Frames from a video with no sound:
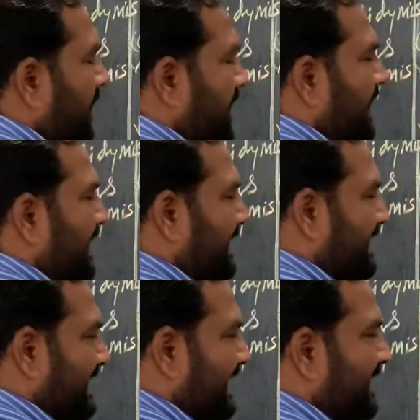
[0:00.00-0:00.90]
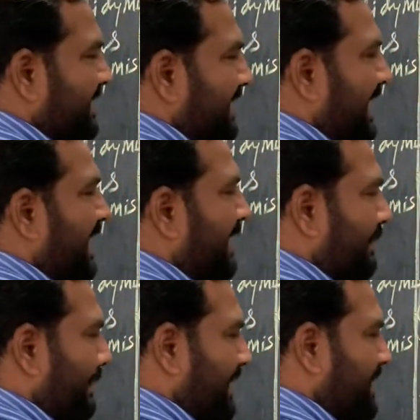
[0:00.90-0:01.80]
here a cells in and
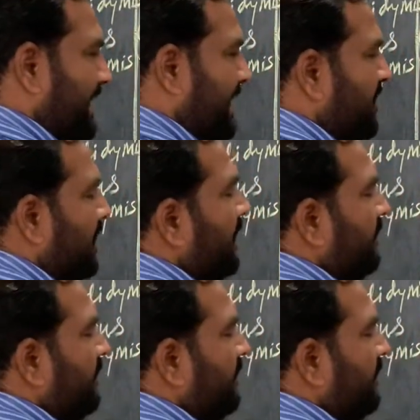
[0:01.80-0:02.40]
developing stage.